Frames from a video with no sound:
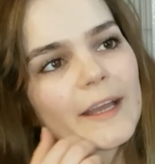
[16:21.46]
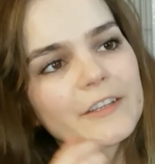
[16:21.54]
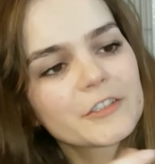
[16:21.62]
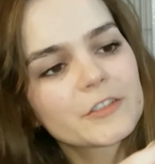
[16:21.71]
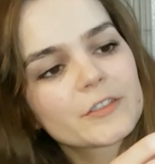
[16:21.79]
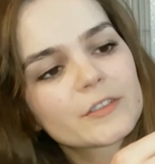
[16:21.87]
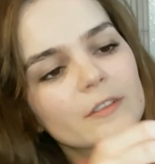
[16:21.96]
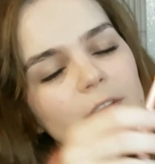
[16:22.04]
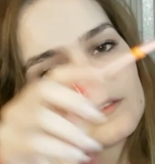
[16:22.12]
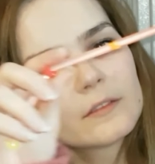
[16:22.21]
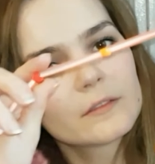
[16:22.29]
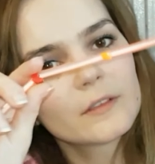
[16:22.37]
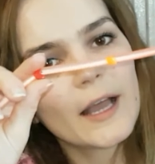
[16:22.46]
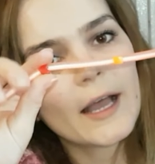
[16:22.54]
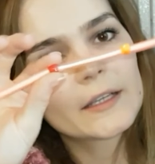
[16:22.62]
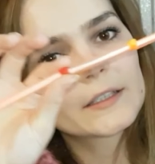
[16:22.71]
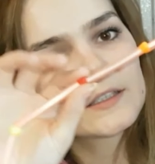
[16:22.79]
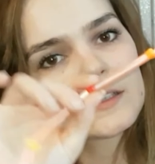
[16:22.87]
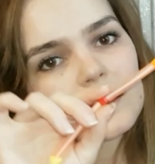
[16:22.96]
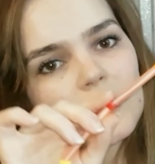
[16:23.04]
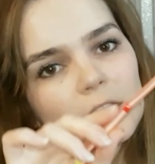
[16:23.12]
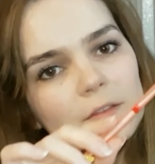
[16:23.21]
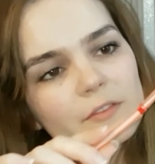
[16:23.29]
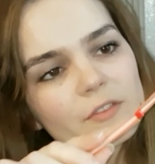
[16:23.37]
I just added a
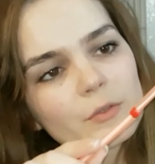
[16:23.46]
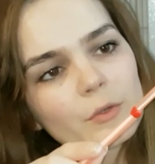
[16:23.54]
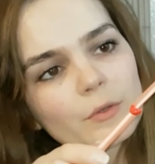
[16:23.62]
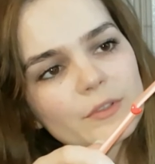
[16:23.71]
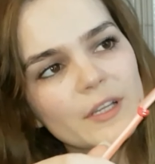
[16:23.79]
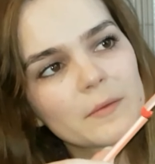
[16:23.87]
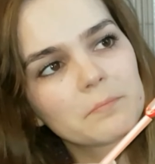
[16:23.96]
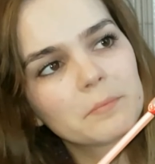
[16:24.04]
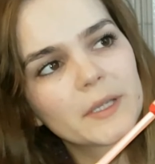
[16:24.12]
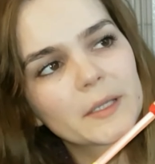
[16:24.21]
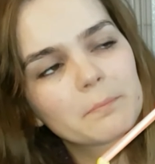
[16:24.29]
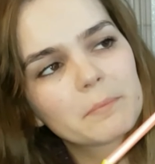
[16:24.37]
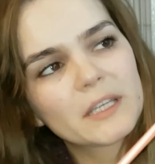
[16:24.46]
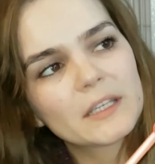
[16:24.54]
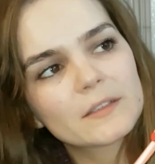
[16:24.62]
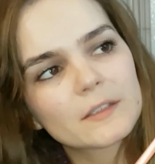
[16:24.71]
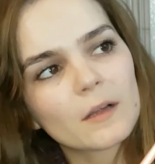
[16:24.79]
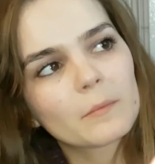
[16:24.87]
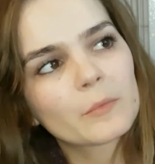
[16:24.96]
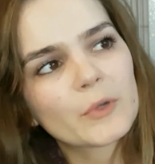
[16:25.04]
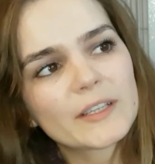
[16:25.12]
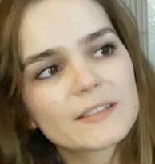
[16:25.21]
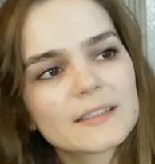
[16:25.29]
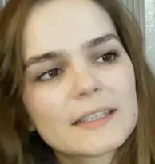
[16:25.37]
lot of straws and big beads on
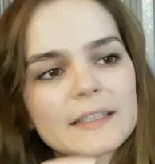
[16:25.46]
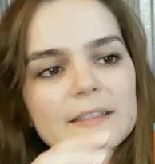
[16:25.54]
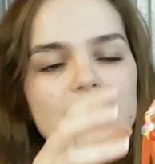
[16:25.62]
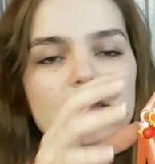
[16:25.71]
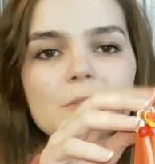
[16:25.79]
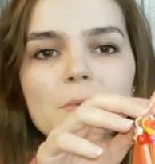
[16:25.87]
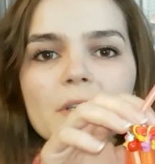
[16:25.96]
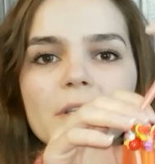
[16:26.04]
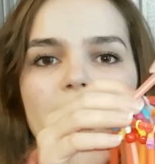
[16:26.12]
Rex lace. This